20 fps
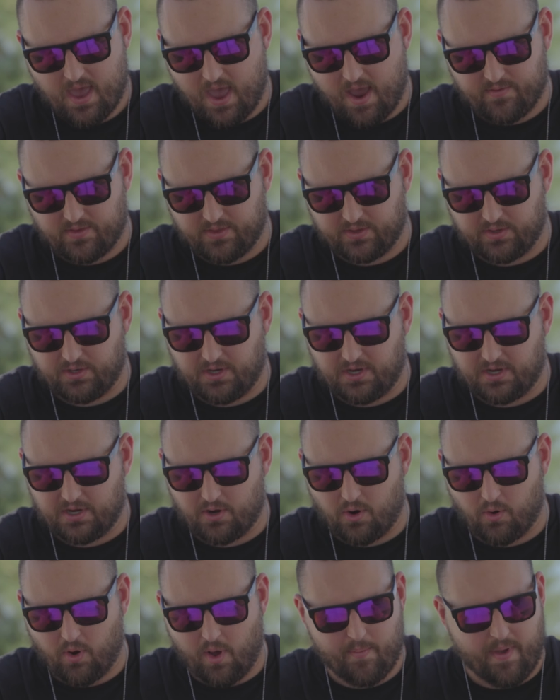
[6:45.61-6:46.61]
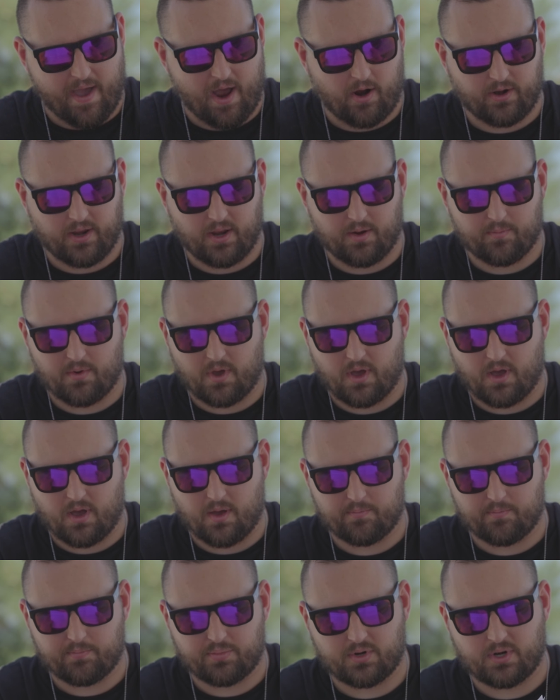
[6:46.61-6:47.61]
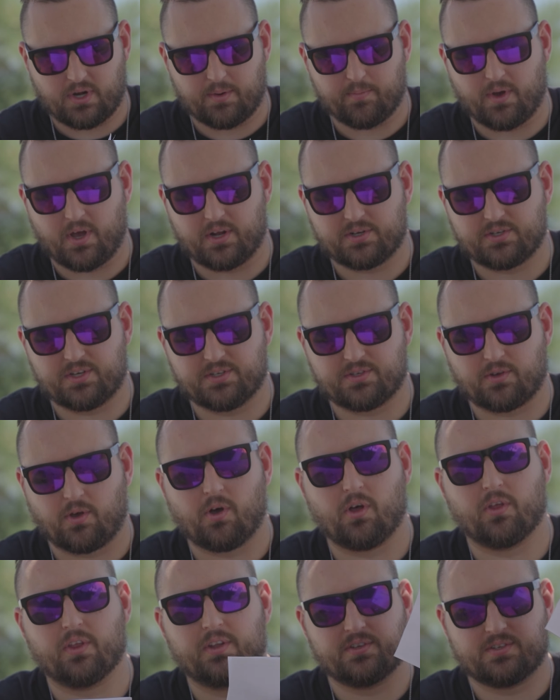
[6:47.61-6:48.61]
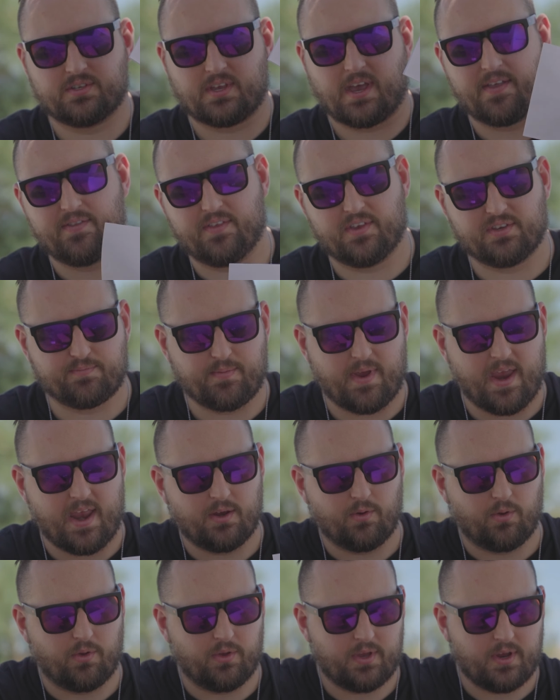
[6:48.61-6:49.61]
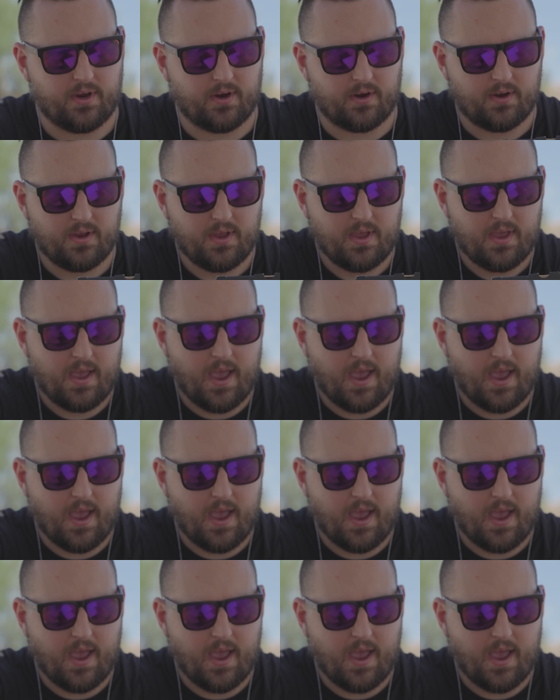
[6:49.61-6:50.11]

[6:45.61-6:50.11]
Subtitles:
everything you need to know about it pretty much is all inside this manual here.